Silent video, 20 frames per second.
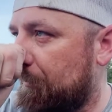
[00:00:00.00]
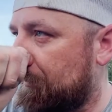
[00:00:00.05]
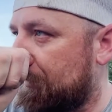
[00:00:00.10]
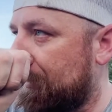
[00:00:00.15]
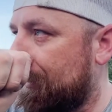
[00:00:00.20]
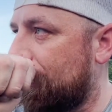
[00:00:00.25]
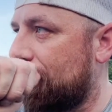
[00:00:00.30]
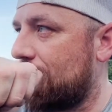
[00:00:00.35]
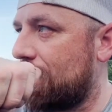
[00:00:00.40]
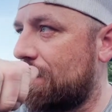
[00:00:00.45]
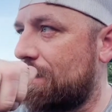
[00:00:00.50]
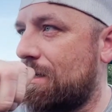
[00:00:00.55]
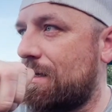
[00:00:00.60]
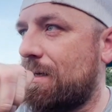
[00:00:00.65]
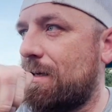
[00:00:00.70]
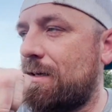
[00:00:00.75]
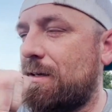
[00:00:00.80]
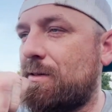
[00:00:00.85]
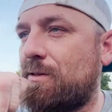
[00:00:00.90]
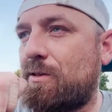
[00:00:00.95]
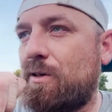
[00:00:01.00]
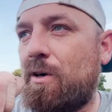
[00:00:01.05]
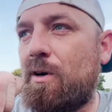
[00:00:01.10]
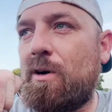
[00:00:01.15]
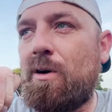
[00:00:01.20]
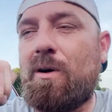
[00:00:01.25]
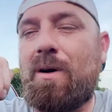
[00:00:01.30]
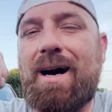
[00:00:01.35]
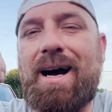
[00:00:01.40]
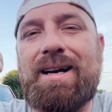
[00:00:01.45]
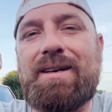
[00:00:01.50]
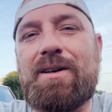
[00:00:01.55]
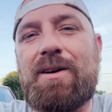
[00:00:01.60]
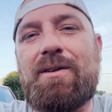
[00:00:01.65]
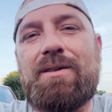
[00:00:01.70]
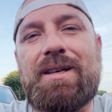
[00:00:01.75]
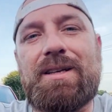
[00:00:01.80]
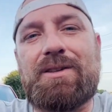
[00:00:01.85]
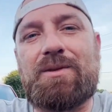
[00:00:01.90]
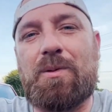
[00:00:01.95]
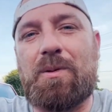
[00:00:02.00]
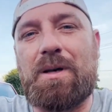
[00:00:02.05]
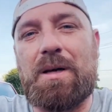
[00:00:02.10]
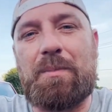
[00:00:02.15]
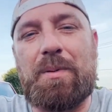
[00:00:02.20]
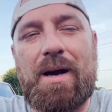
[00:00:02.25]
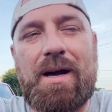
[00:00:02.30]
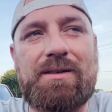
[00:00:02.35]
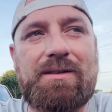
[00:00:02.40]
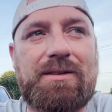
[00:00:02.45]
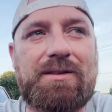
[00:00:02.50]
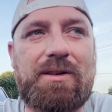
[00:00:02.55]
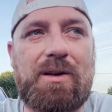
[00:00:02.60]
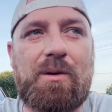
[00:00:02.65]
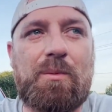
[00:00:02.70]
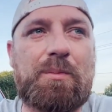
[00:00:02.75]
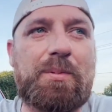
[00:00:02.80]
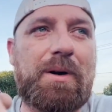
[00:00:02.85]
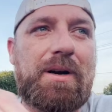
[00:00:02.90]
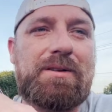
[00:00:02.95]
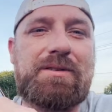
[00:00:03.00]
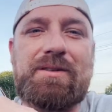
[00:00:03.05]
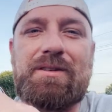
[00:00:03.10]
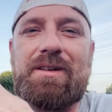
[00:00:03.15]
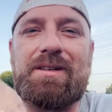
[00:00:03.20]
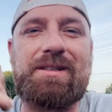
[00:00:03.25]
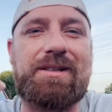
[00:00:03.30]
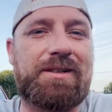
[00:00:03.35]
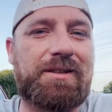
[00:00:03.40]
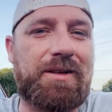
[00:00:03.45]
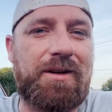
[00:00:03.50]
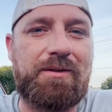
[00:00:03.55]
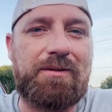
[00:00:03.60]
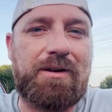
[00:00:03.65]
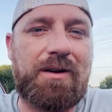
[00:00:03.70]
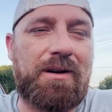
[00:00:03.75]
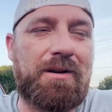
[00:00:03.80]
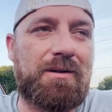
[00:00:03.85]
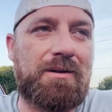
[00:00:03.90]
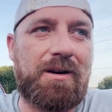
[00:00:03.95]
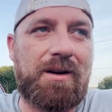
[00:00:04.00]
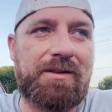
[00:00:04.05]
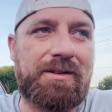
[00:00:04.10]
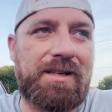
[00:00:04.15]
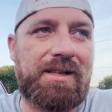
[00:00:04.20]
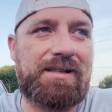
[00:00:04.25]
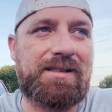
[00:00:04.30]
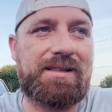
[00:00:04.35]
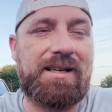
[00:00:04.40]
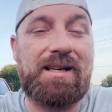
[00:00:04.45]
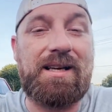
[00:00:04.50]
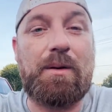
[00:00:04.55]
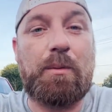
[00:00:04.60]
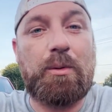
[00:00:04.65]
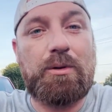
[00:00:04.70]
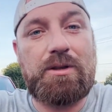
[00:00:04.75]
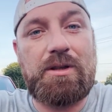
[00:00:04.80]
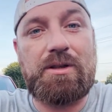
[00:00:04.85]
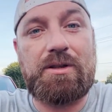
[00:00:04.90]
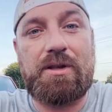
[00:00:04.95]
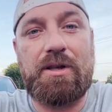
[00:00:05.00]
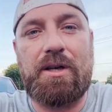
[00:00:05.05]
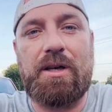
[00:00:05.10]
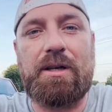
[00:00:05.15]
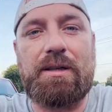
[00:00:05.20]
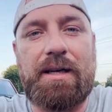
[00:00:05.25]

So I know that 20 pounds of dome pressure is a no-no on this setup, which is good.